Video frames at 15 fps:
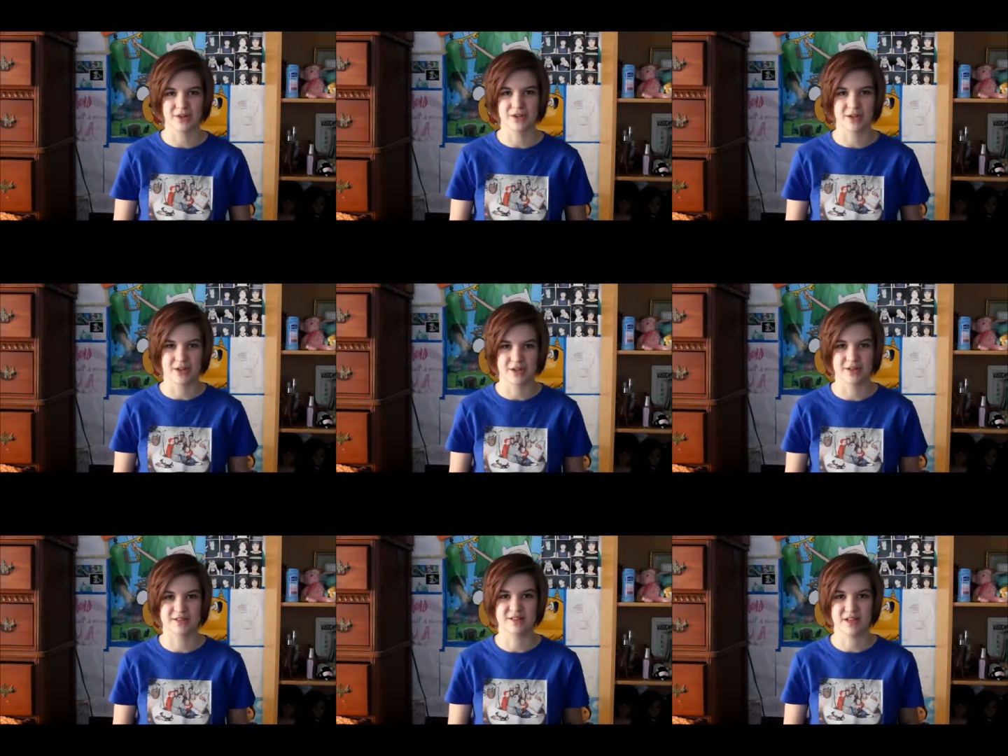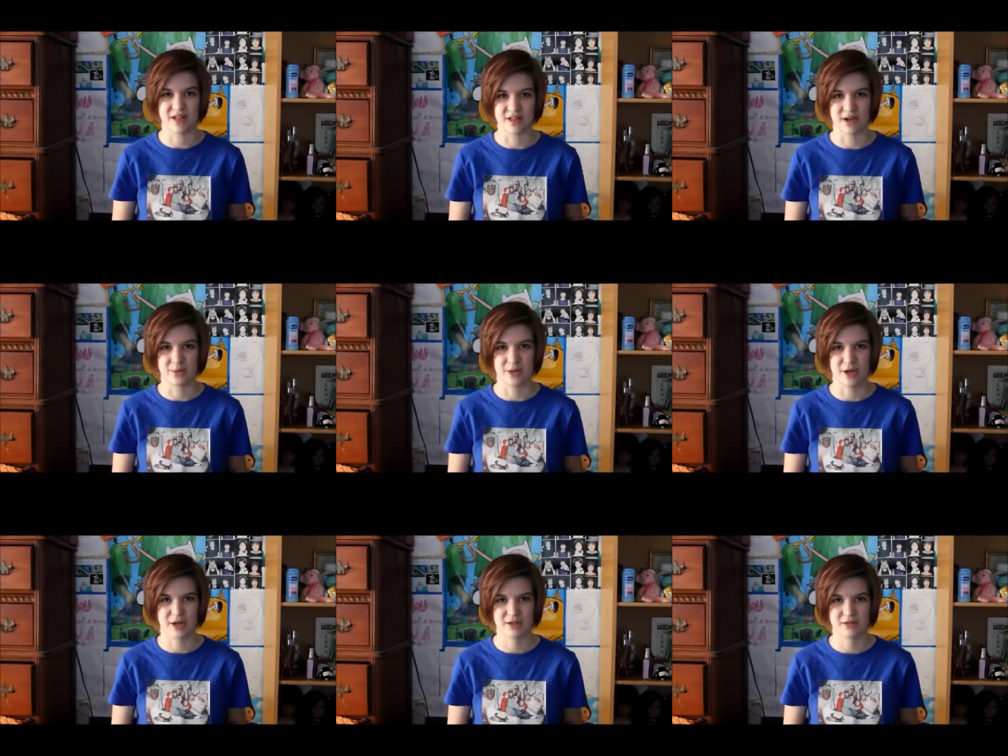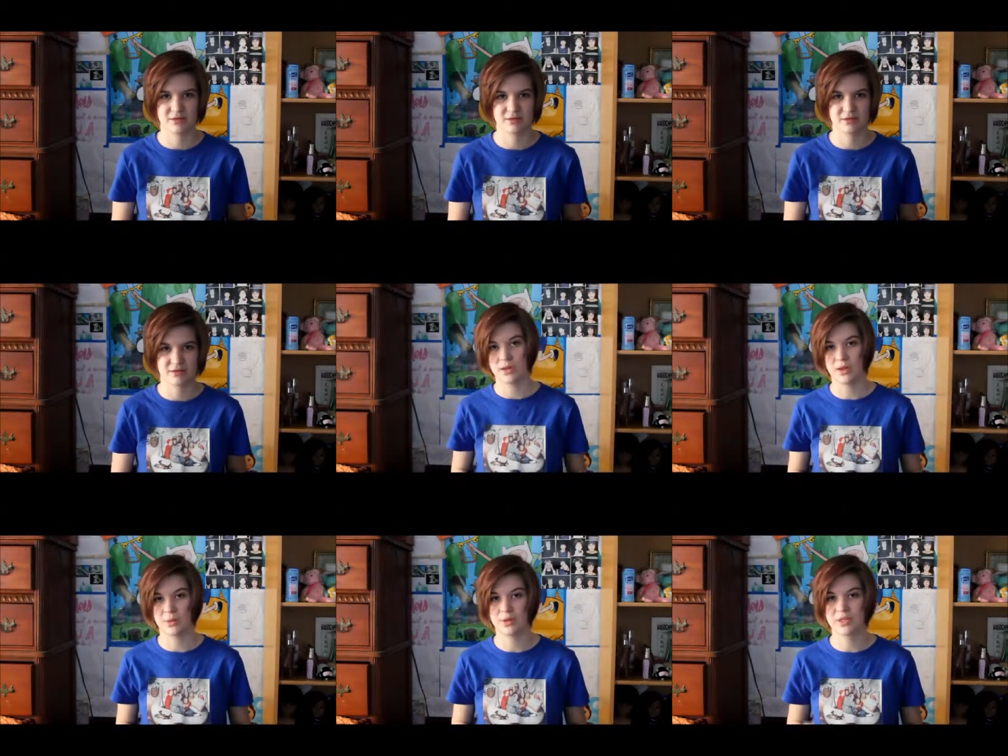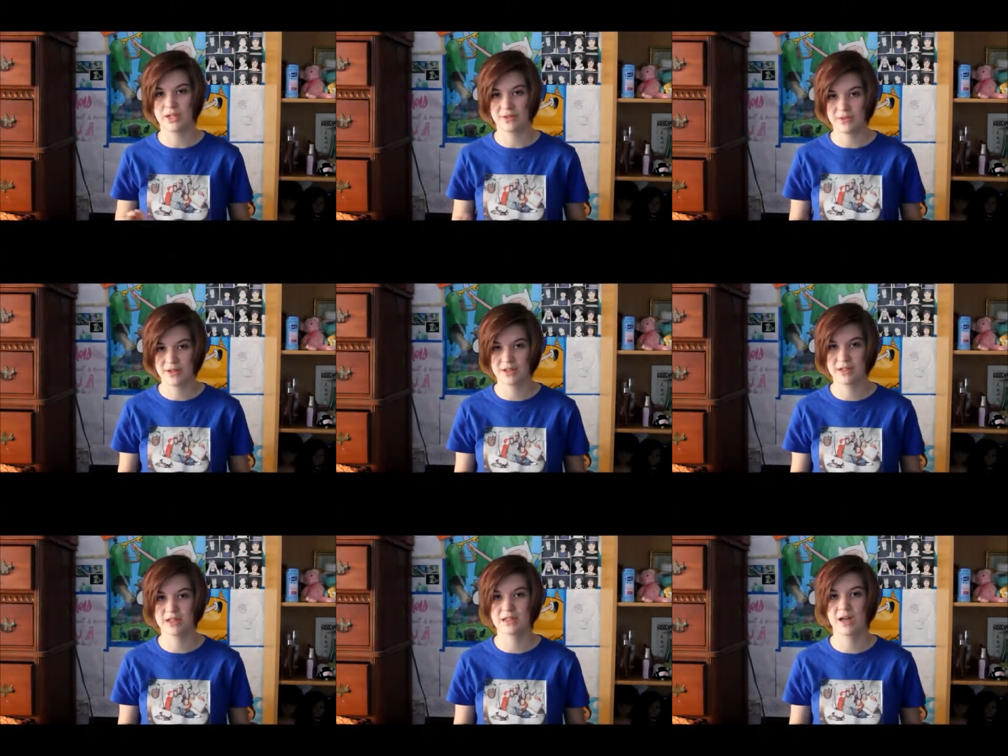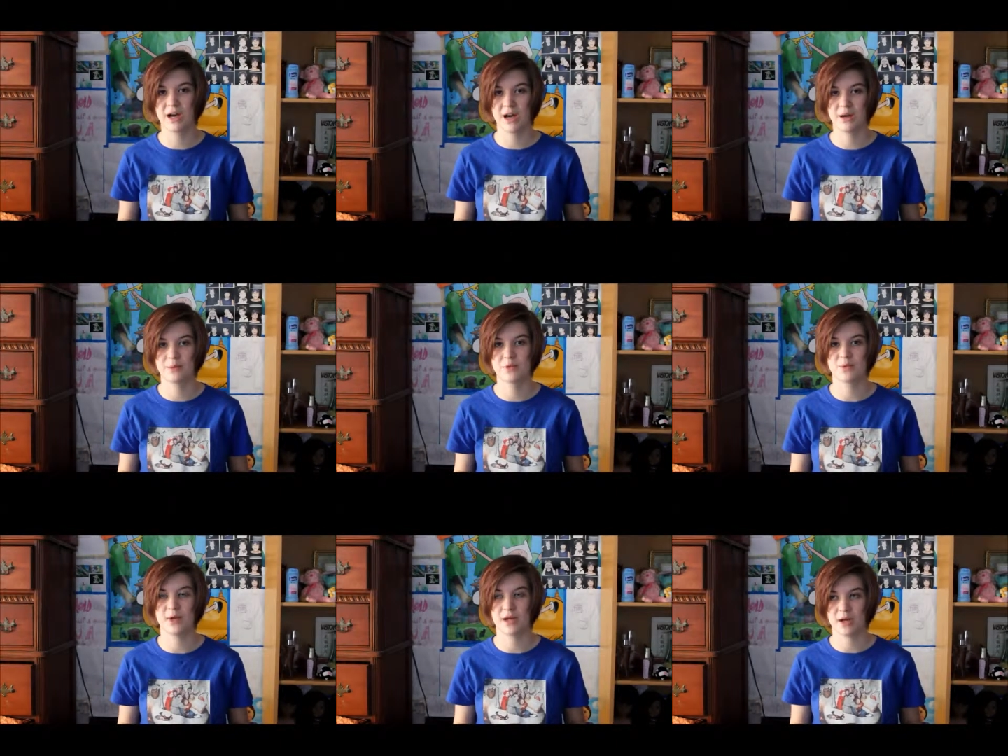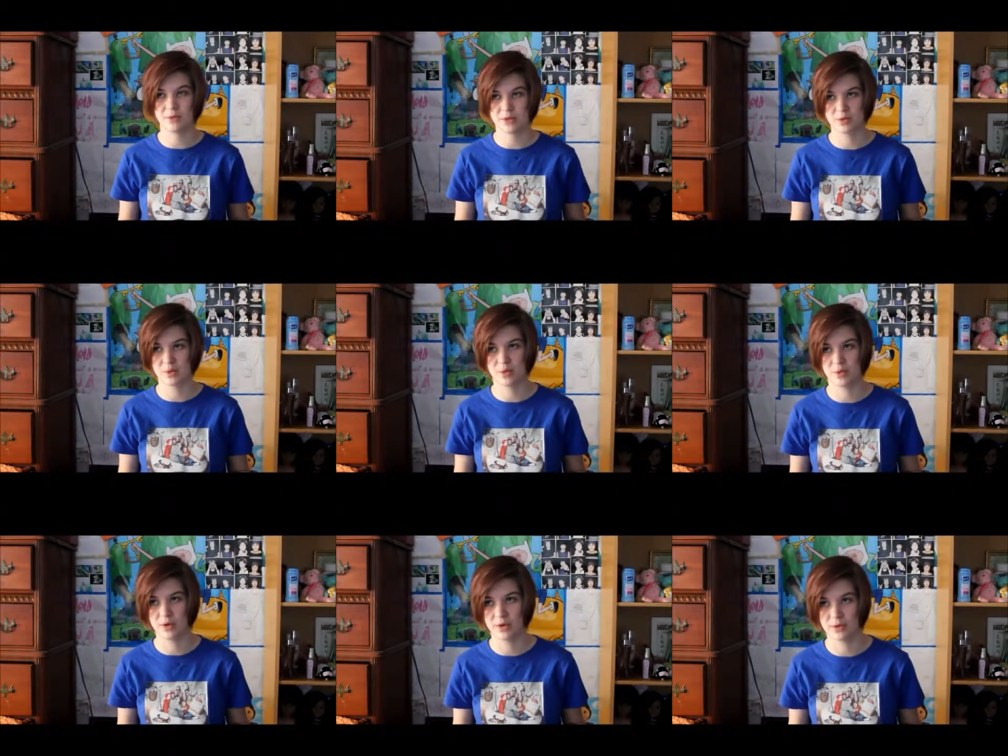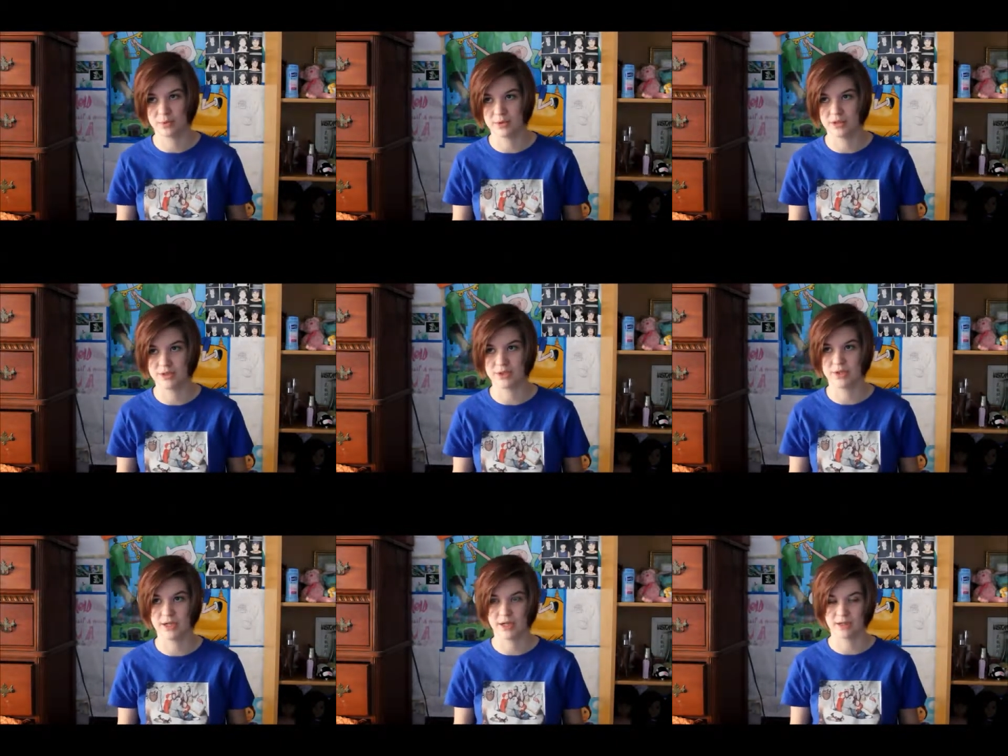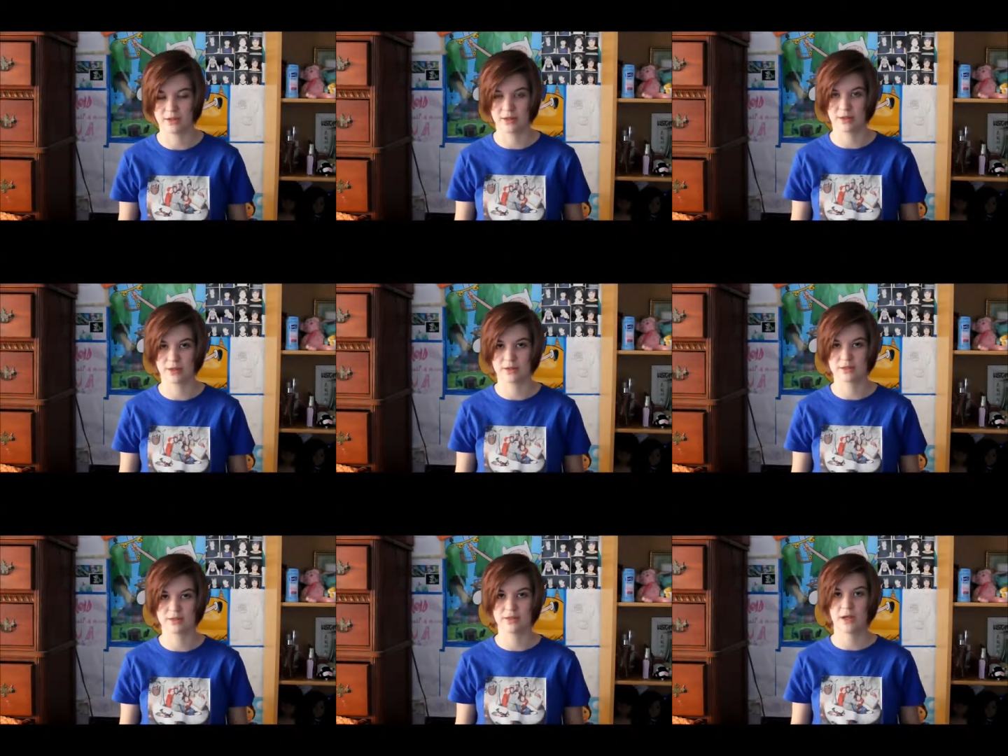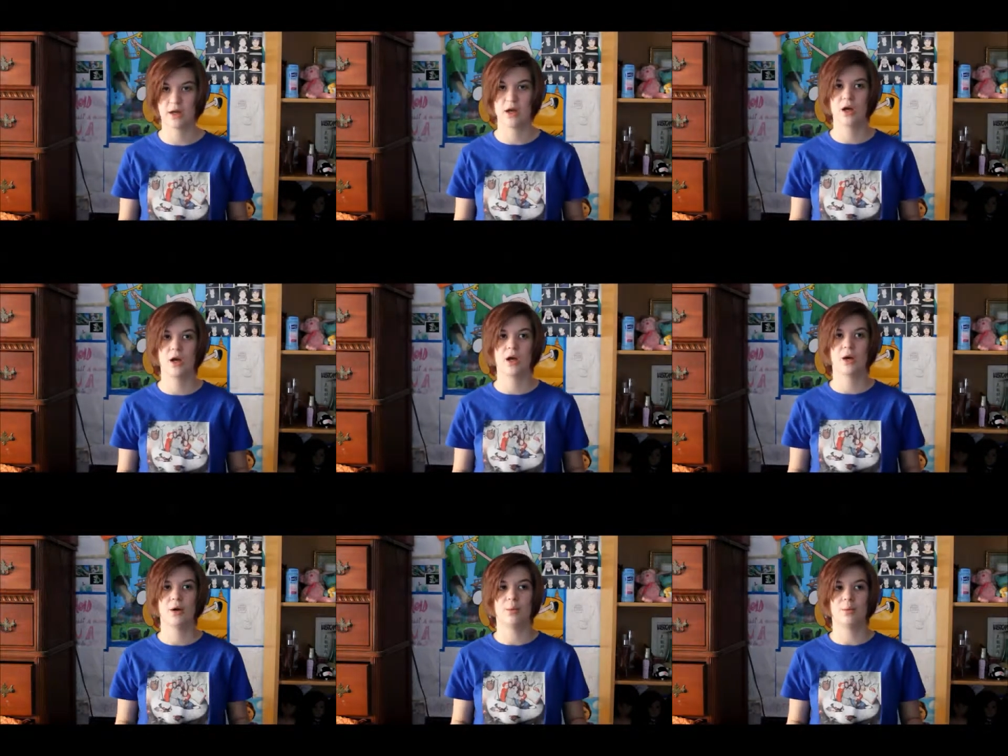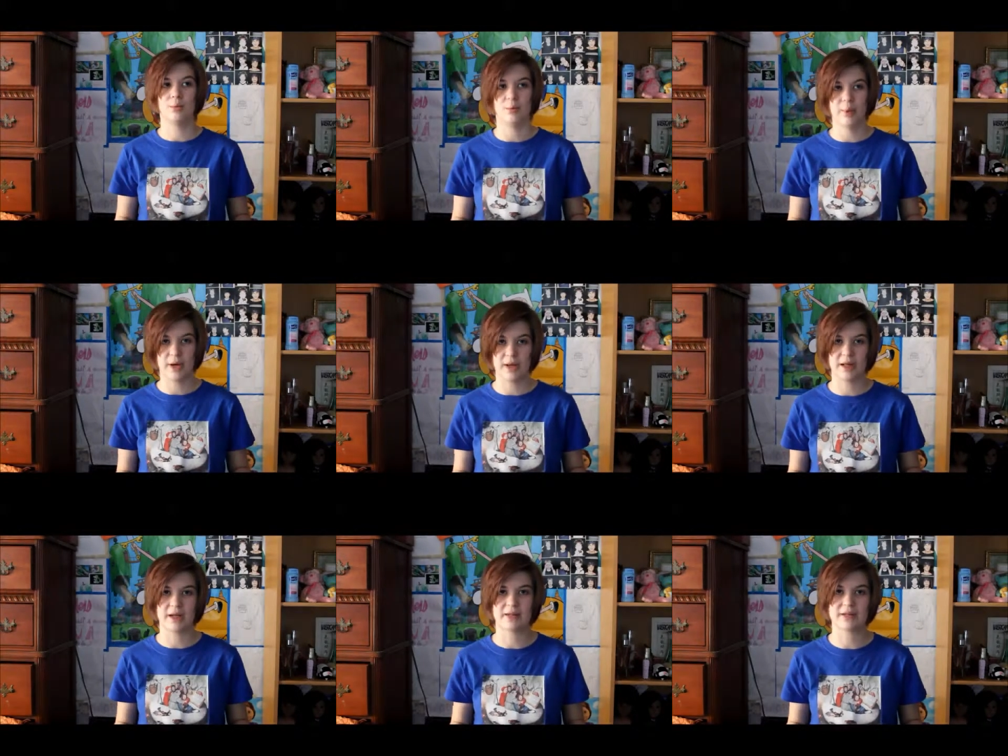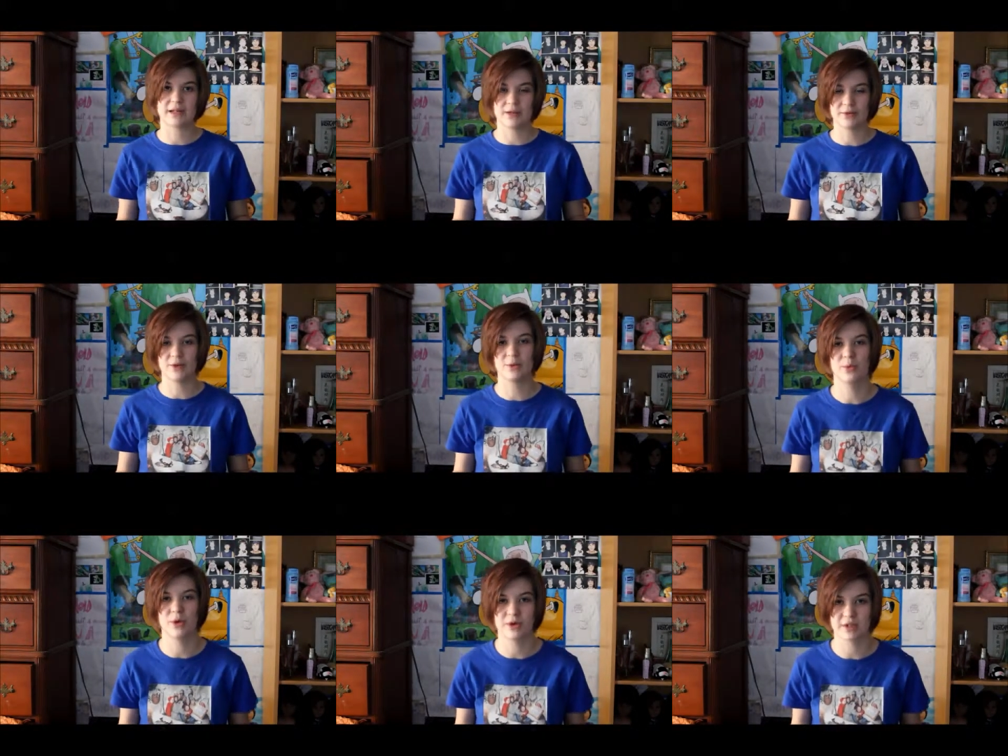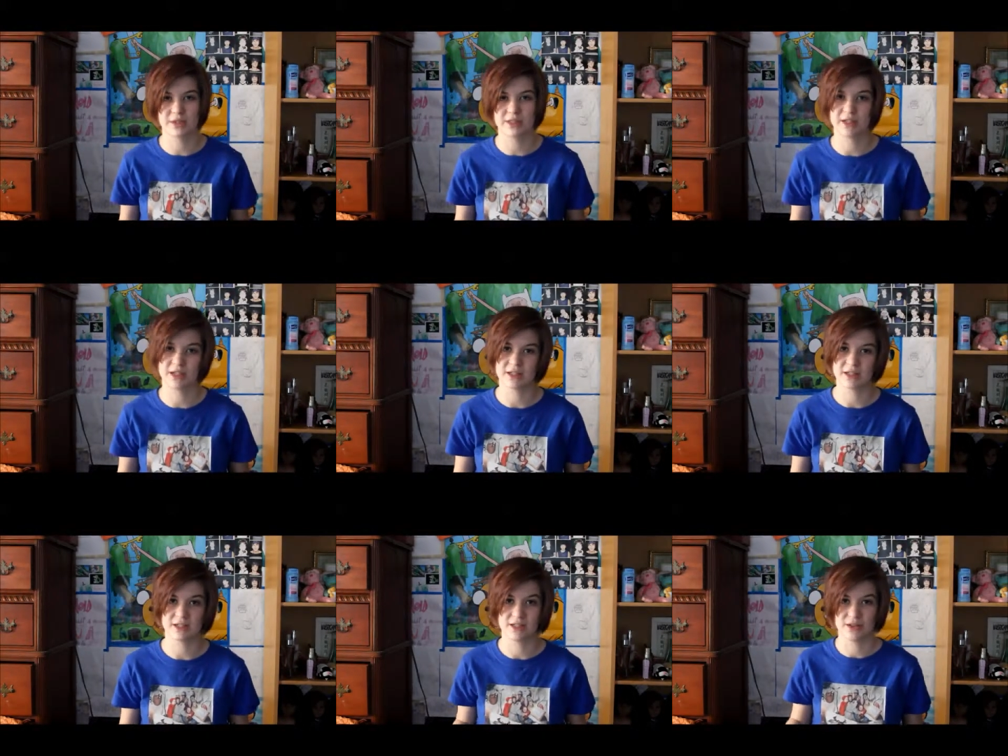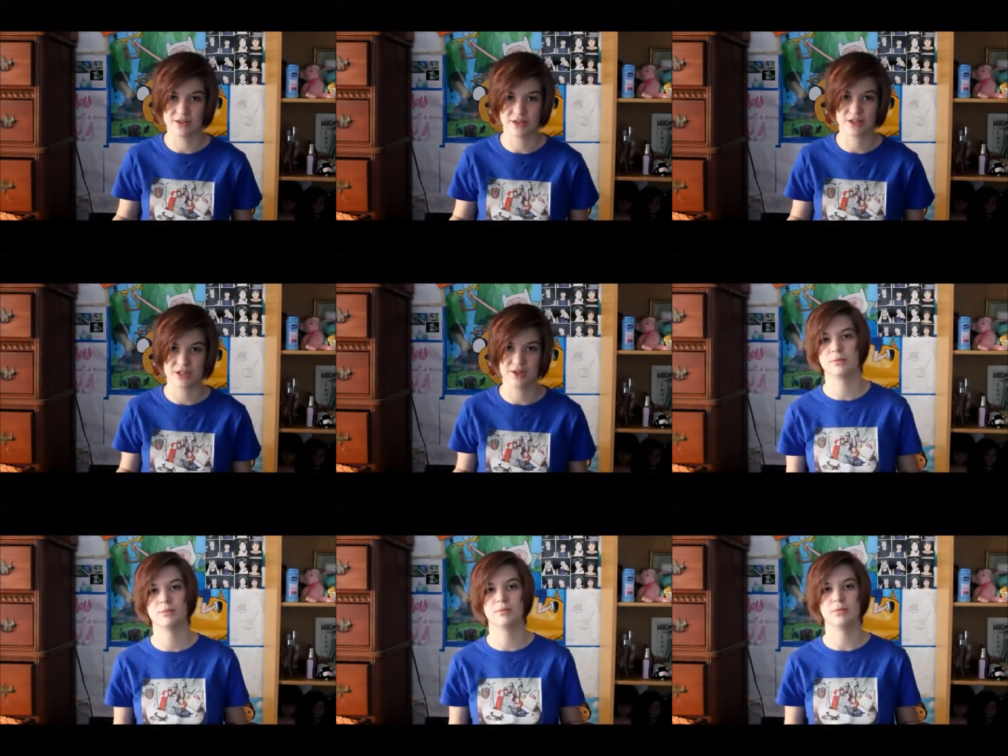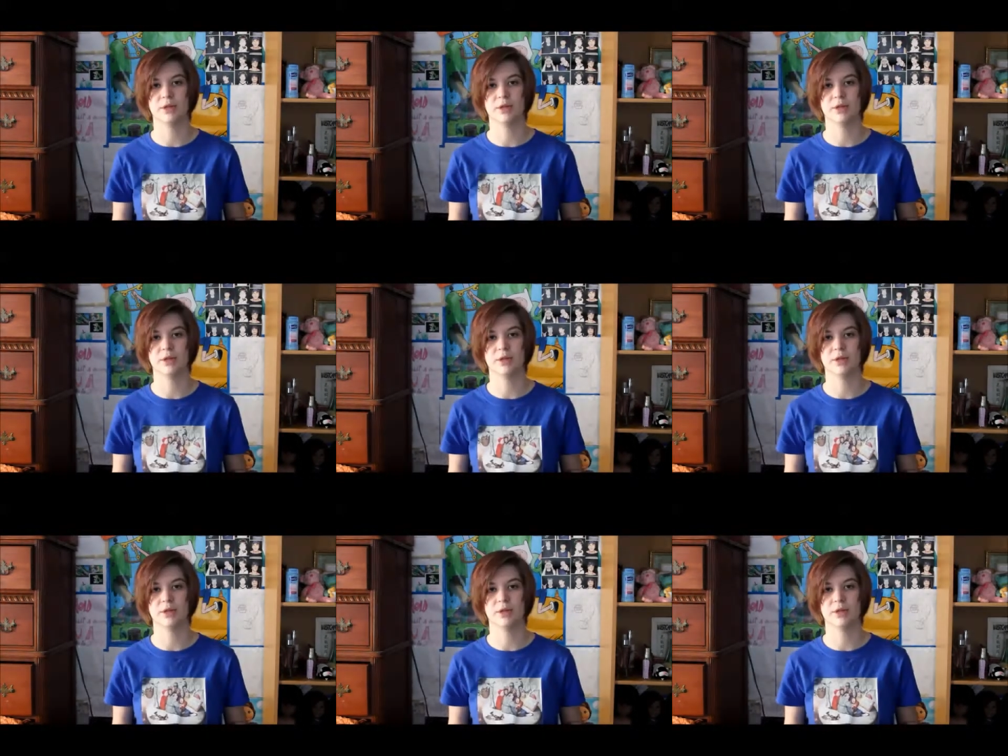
out dark and stay that way. There were definitely times when I was bored with the training arcs, but it's definitely worth it to get to the other stuff.